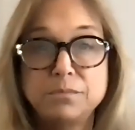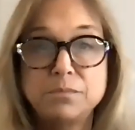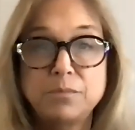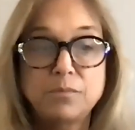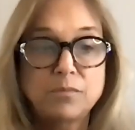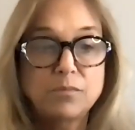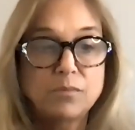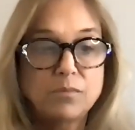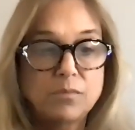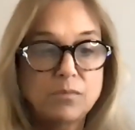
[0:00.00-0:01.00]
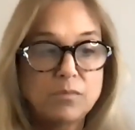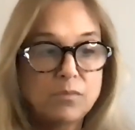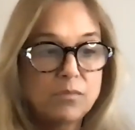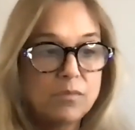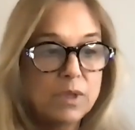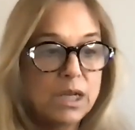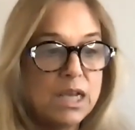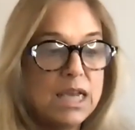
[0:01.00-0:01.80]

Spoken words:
No one is speaking in this clip.